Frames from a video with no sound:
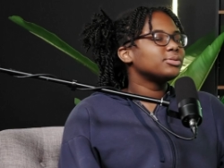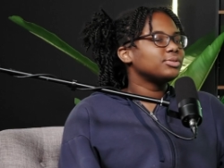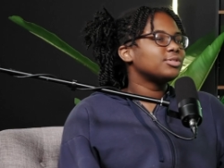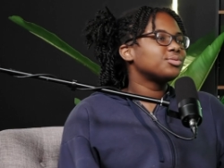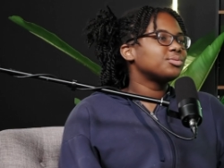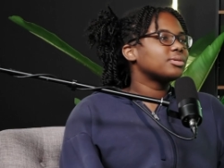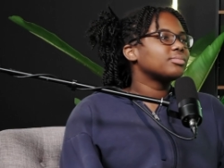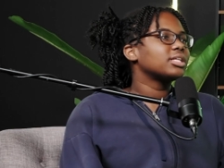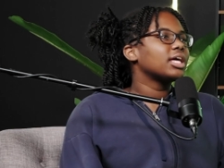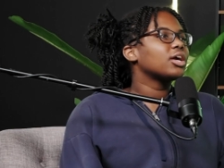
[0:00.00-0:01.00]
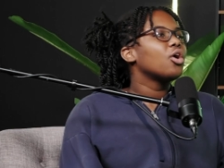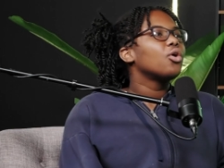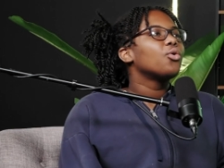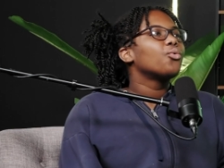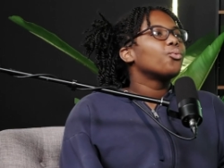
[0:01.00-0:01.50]
I, that's when something like
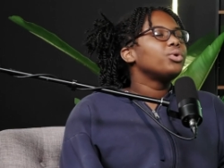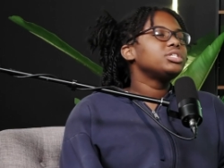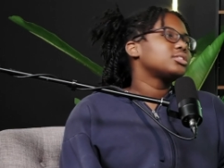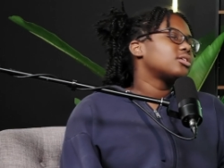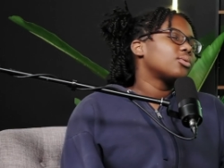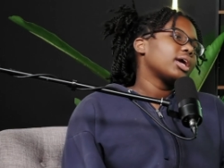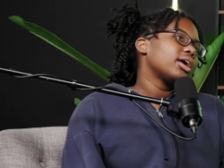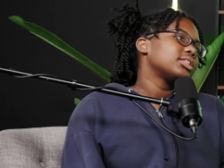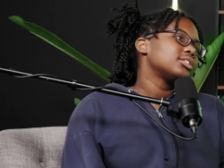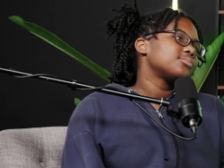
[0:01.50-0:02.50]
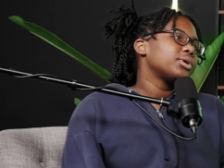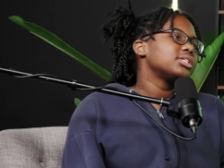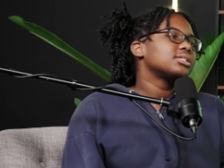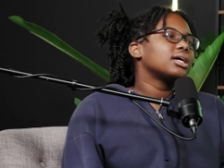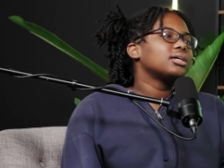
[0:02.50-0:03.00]
we just don't care at this point.
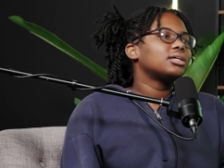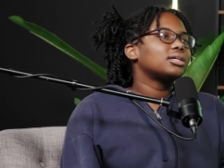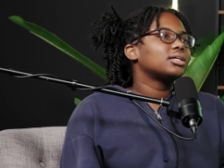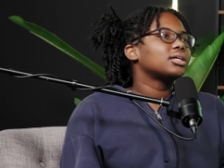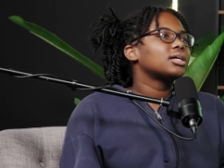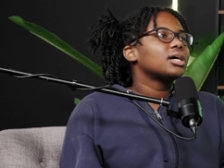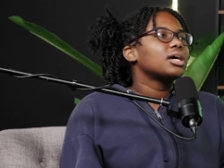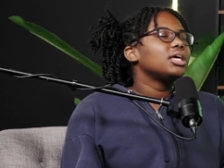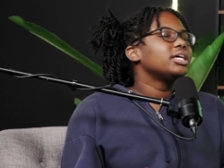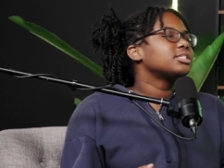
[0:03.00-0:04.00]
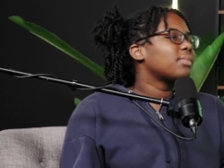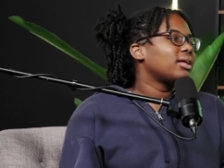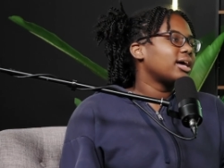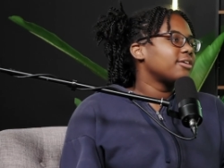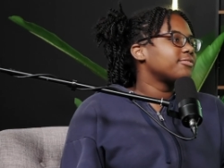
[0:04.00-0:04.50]
It's like mm -hmm. a, uh, it's my
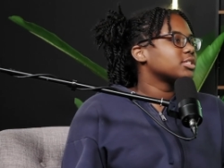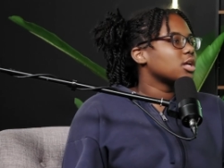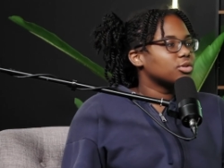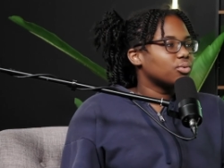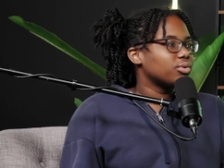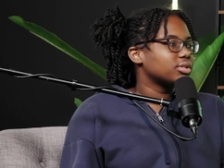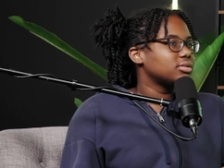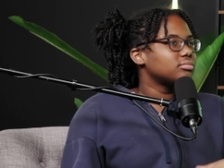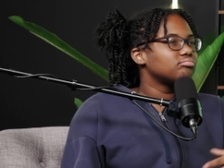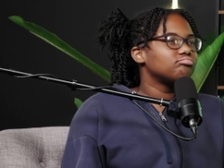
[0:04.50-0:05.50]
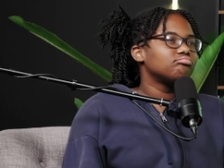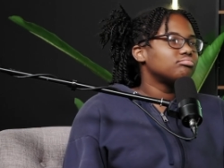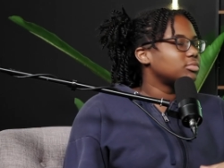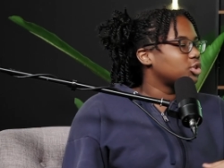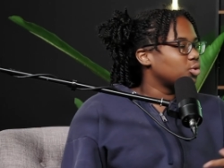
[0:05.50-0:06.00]
life, it's not yours.
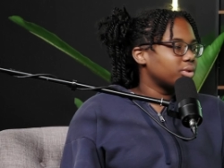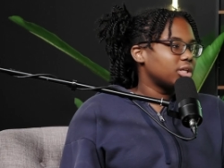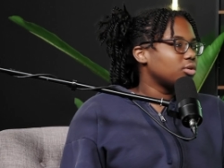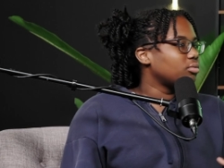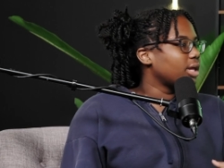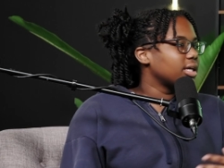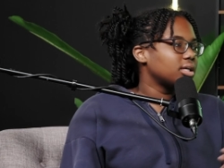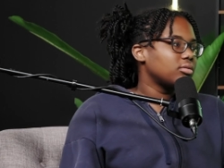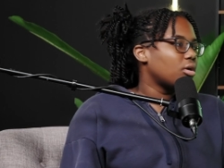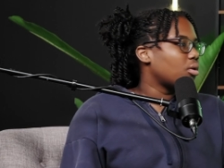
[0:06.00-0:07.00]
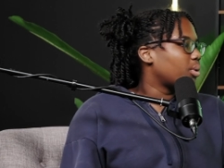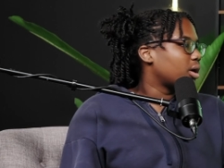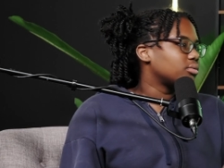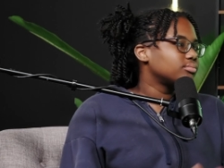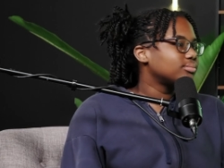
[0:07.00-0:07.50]
Deal with it. You don't like it, oh
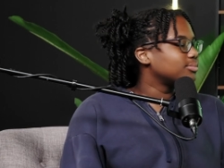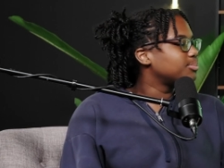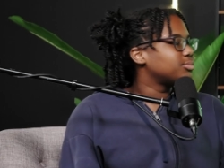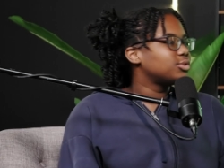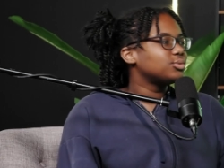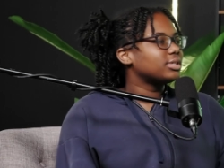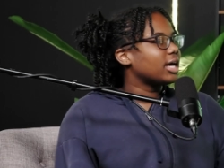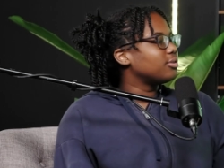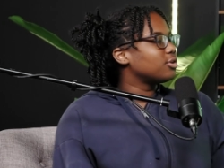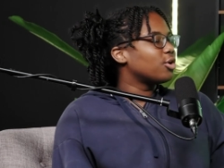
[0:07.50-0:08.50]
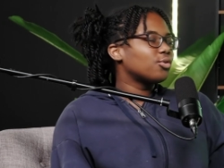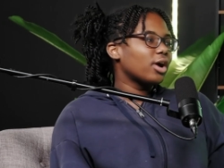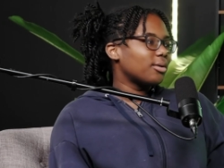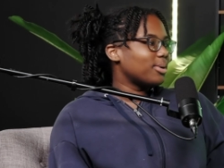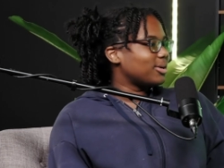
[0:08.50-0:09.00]
well, suicide. Go
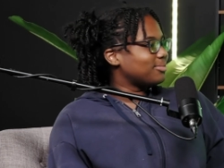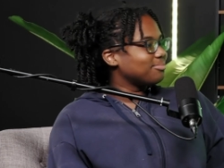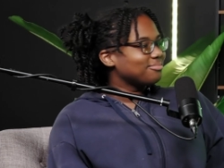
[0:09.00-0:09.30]
cry about it.